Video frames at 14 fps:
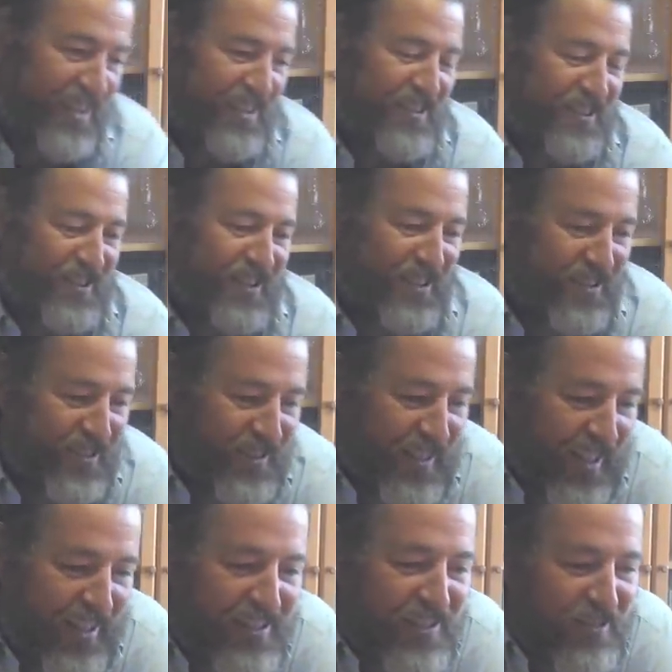in the
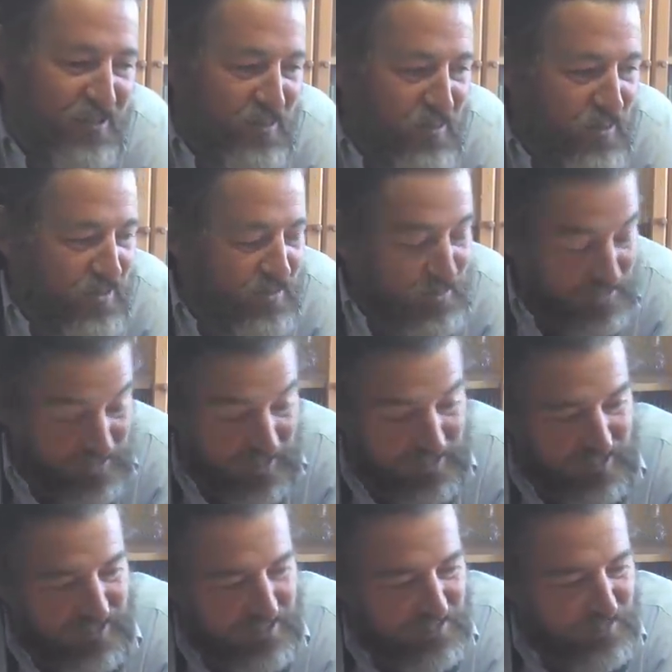80s to study
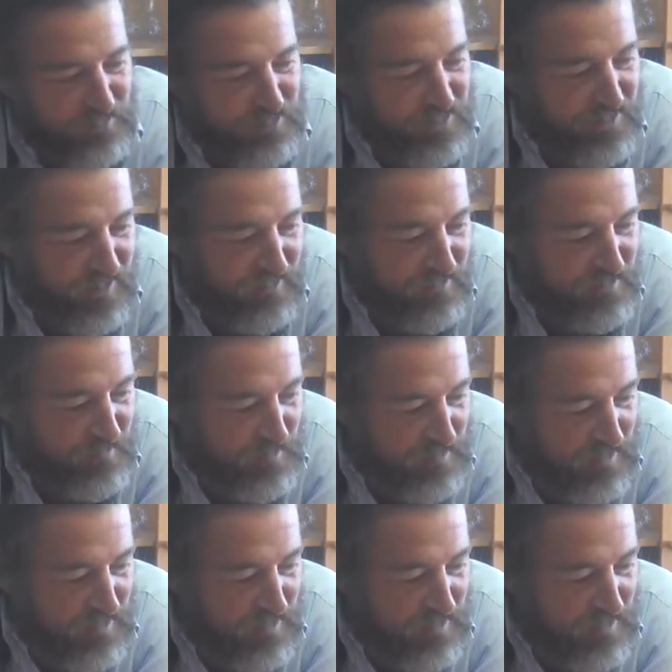at UC Davis. But